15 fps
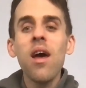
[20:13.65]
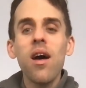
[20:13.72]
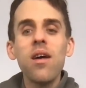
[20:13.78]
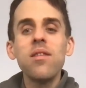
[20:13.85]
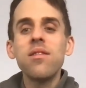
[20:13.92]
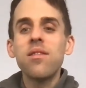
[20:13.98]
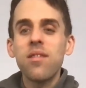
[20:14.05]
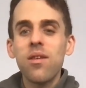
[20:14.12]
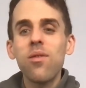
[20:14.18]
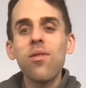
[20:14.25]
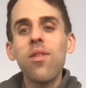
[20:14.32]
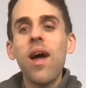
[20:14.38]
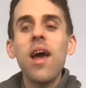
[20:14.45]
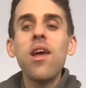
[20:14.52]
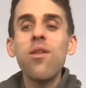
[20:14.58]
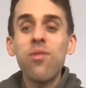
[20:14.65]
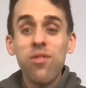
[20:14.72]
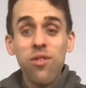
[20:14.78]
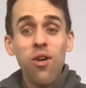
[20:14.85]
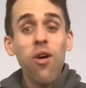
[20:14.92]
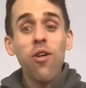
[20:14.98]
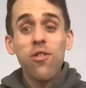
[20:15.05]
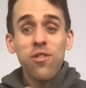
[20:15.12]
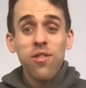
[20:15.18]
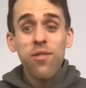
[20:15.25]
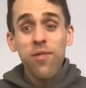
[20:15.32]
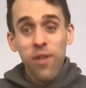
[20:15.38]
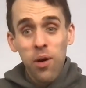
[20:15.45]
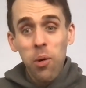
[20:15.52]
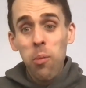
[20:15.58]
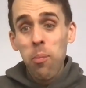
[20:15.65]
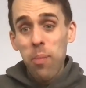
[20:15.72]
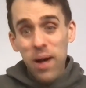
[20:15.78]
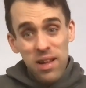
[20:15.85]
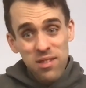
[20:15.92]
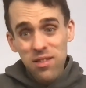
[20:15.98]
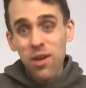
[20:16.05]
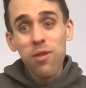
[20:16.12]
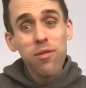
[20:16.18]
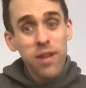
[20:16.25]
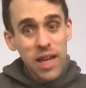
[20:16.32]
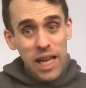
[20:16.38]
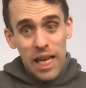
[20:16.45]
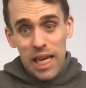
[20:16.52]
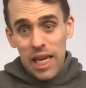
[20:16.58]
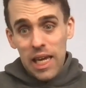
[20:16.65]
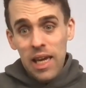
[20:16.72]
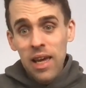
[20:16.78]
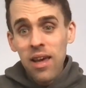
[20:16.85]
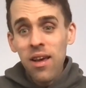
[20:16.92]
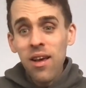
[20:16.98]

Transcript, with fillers: until that you start to feel better really.